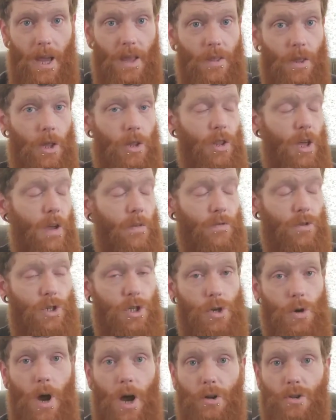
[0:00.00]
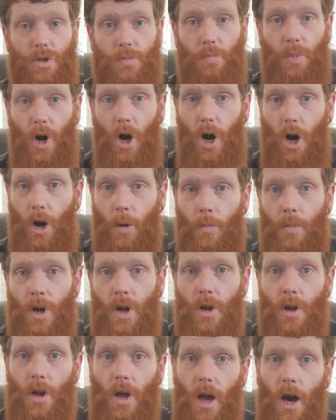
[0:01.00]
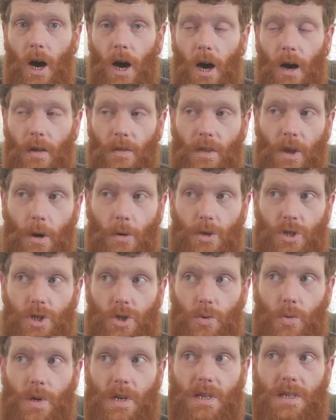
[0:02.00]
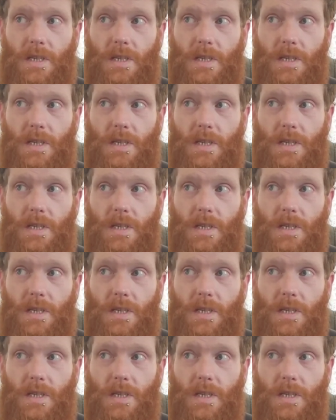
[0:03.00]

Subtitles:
And they have a 2 ounce balm. There's 3